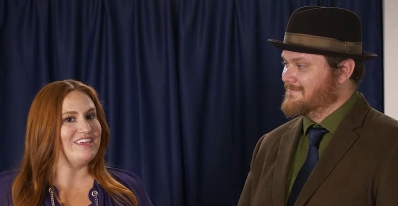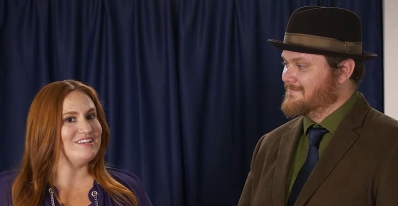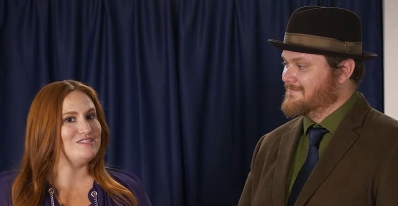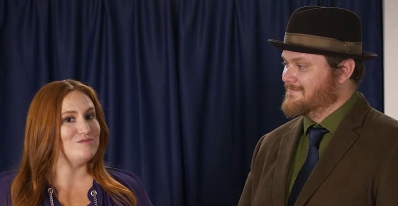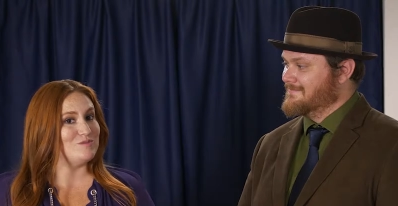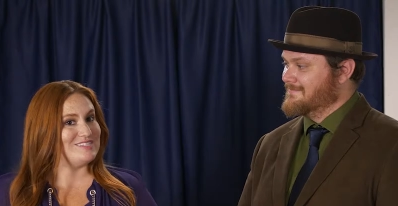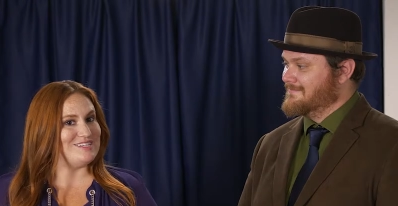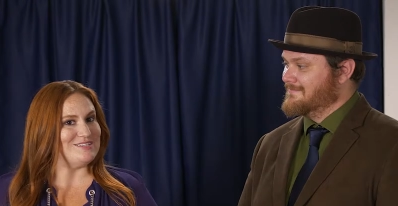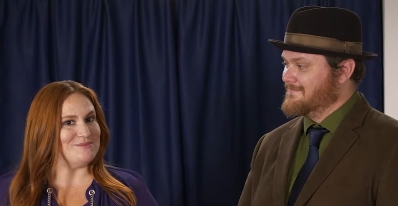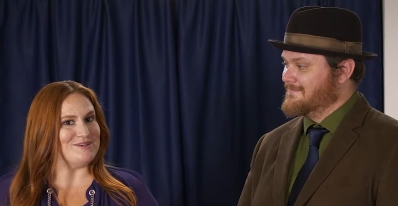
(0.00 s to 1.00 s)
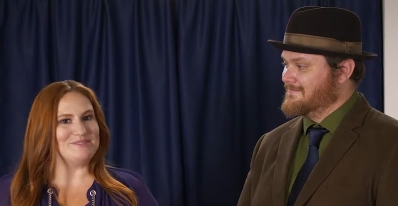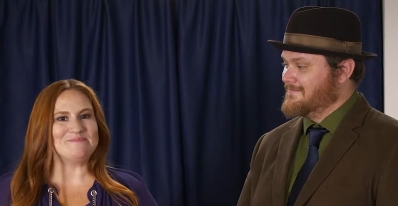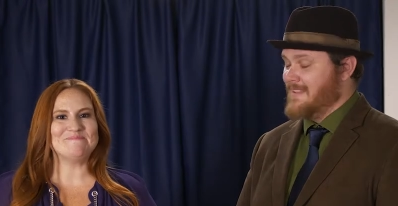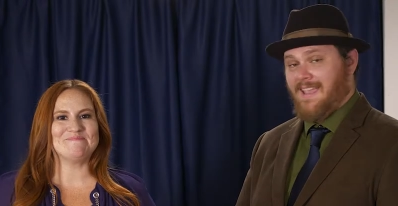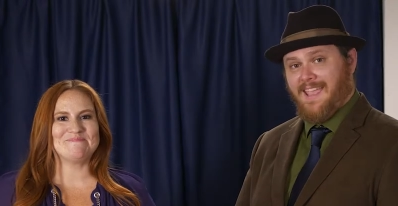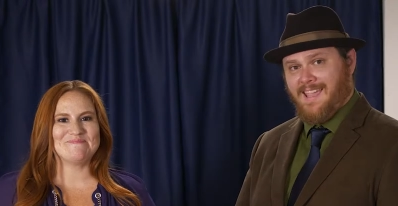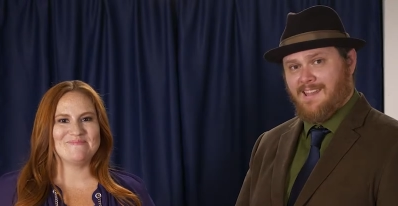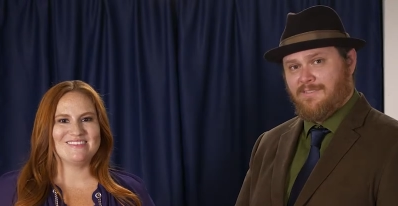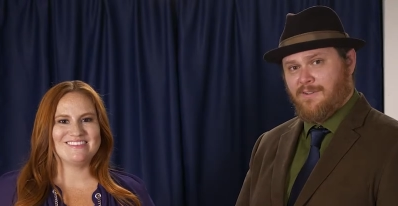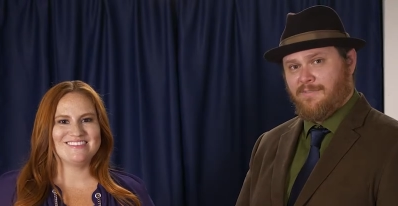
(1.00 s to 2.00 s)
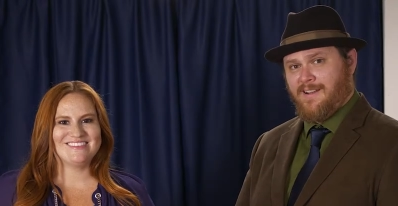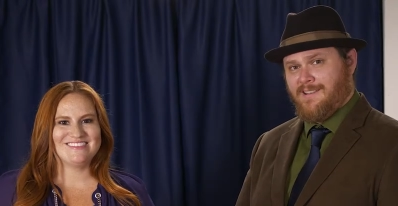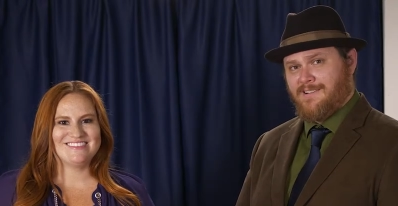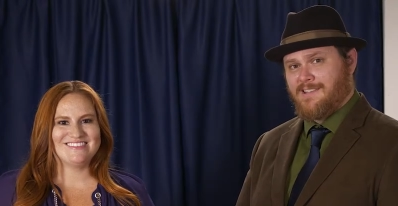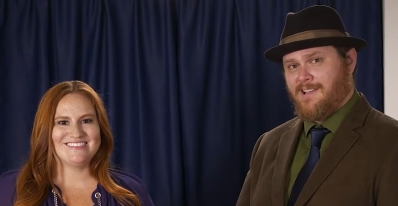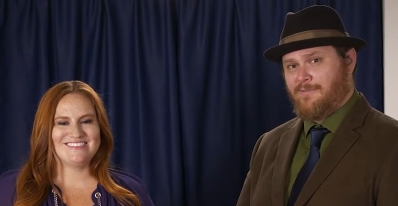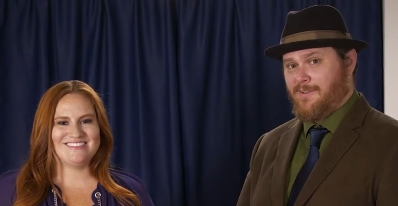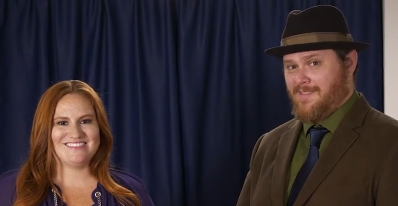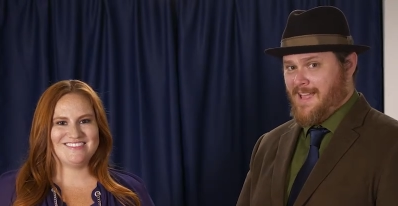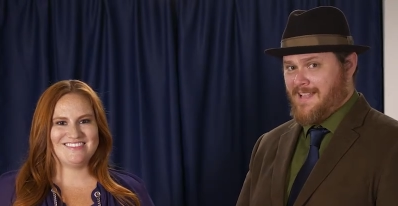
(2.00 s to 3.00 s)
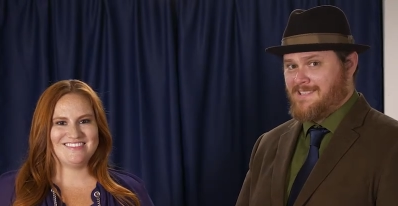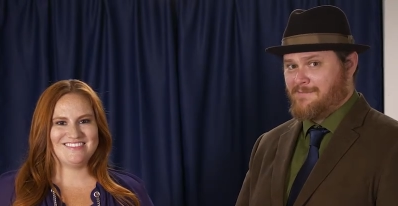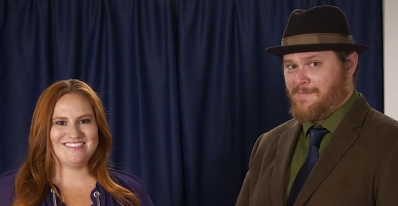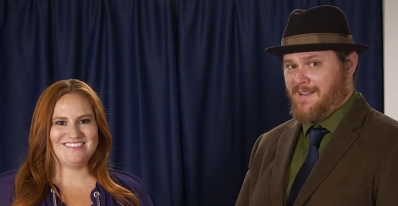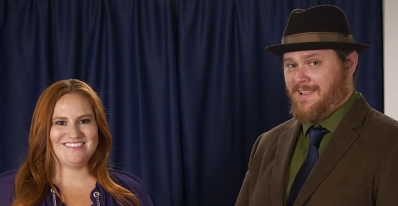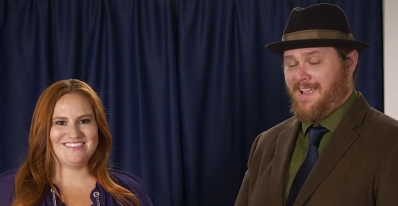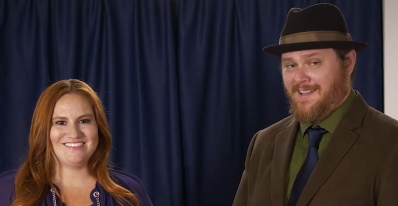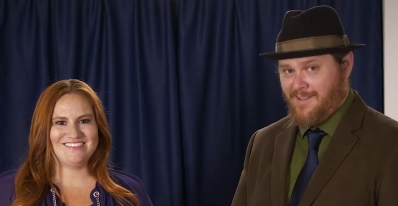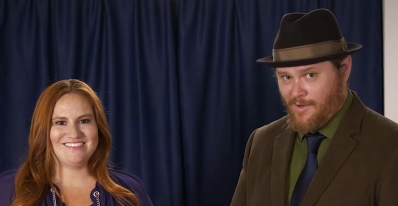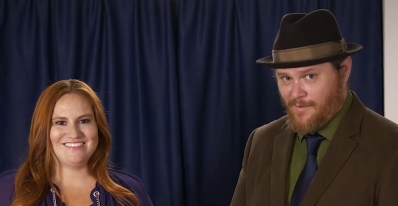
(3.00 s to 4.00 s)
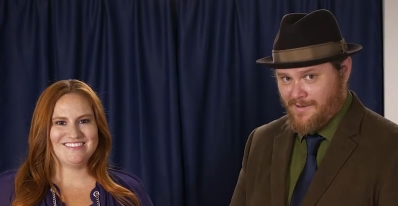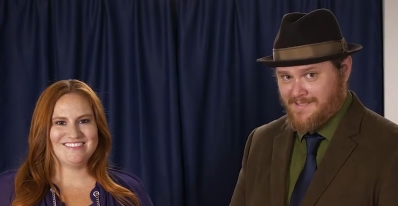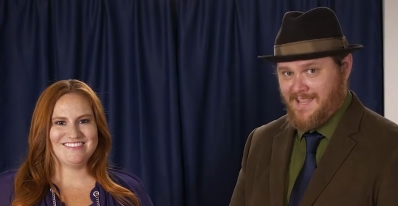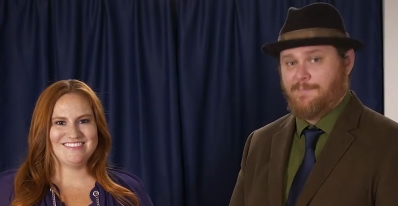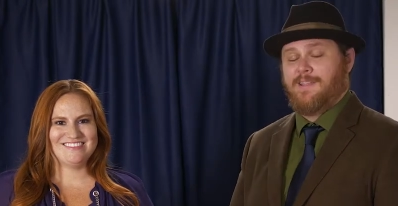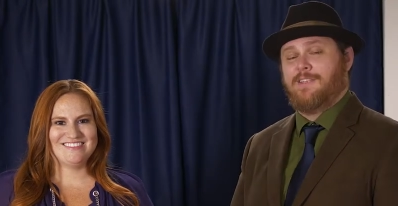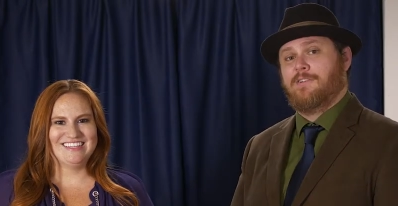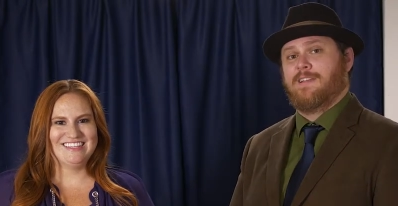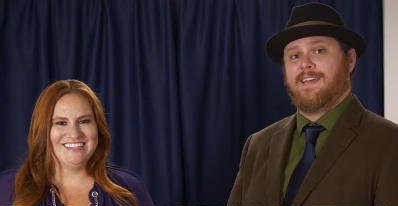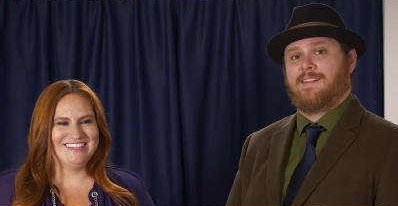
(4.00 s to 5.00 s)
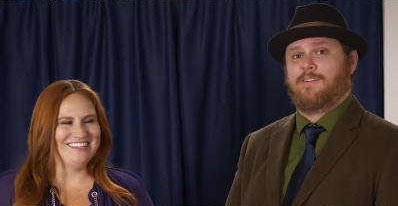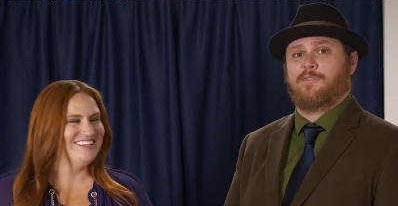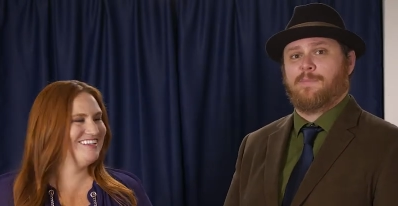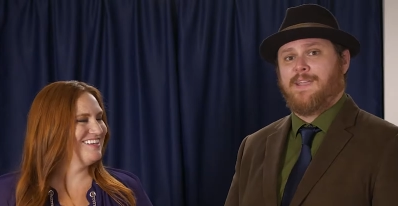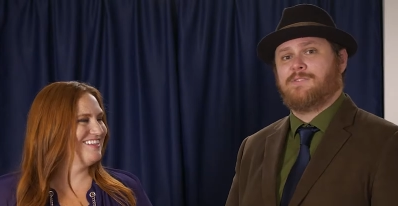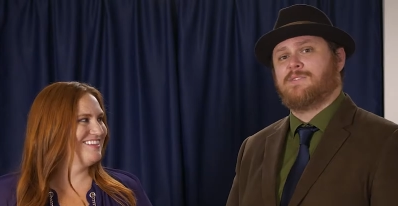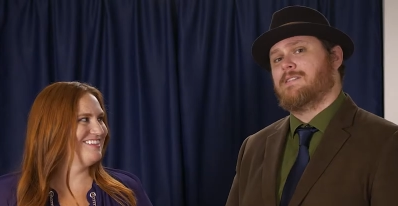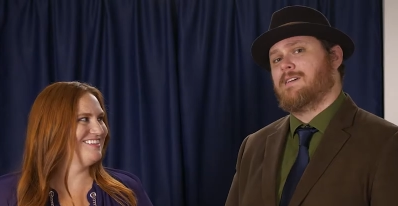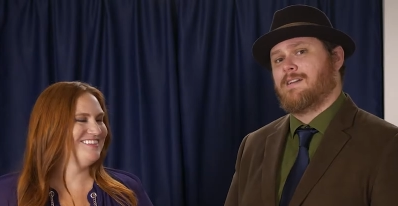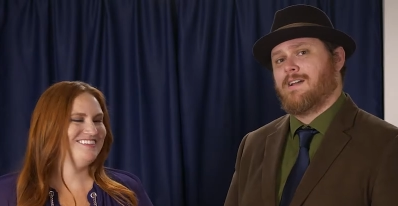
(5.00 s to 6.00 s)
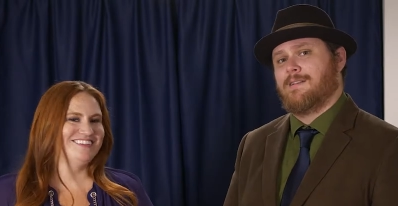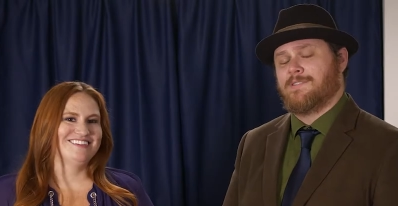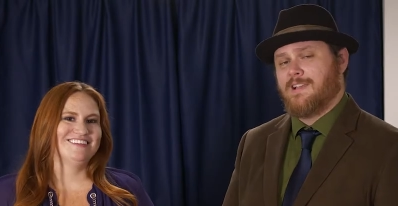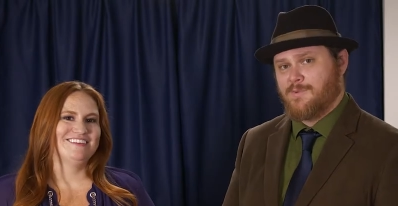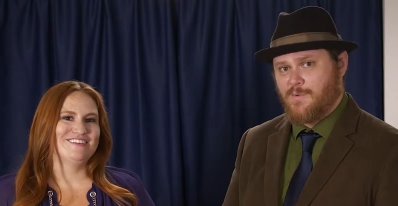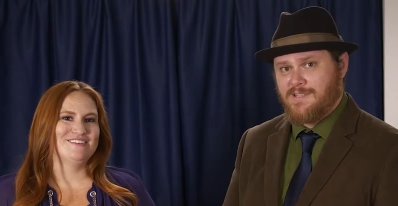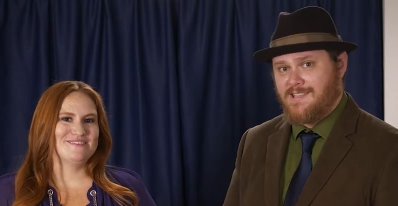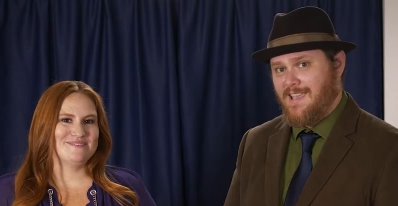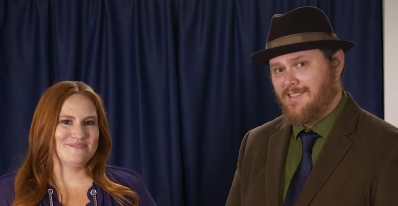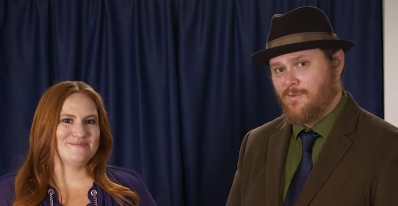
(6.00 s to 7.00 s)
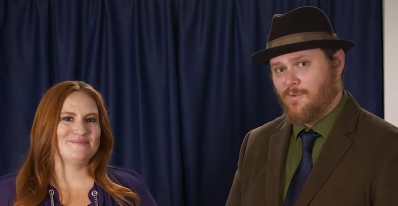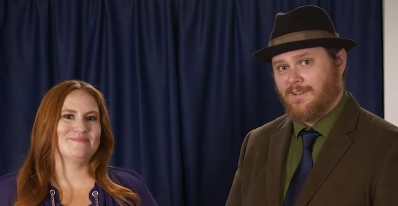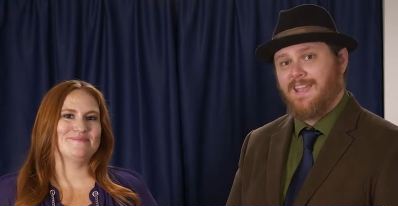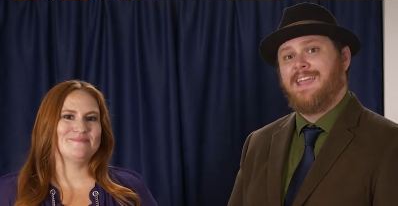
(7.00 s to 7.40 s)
Speaker 1: latest from Whiskey and the World.
Speaker 2: And if you're finding yourself with lots of money and no entertainment, you can head on over to patreon.com slash whiskey in the world